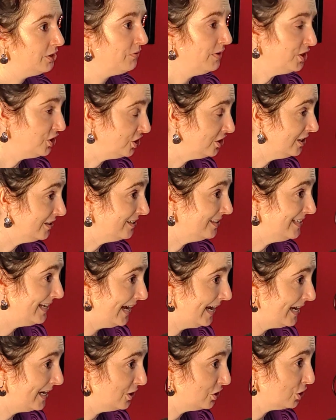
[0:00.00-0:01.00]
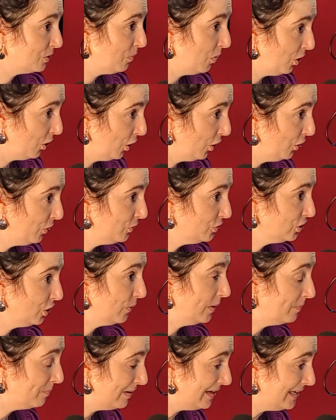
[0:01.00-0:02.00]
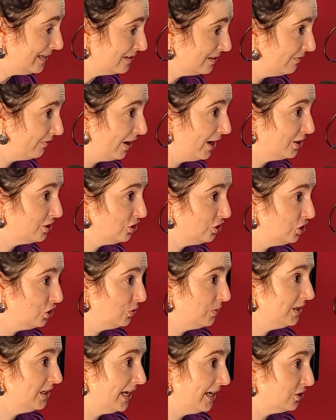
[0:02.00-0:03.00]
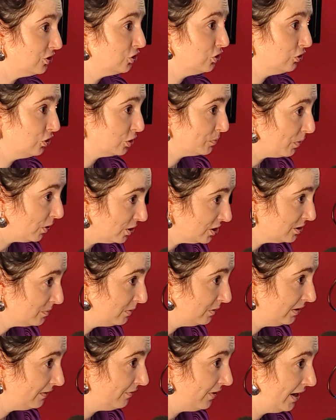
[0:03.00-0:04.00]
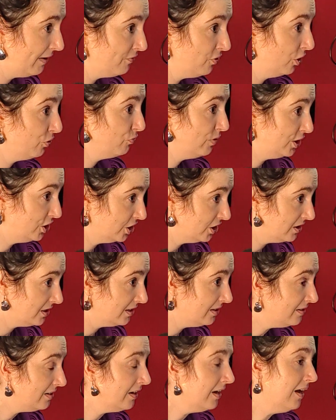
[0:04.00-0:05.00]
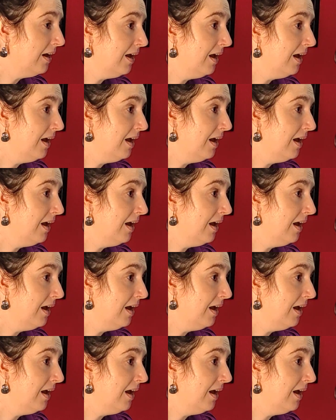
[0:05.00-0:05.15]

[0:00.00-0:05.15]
going to register today and tomorrow, so we please advise to do it as soon as possible if they have not registered,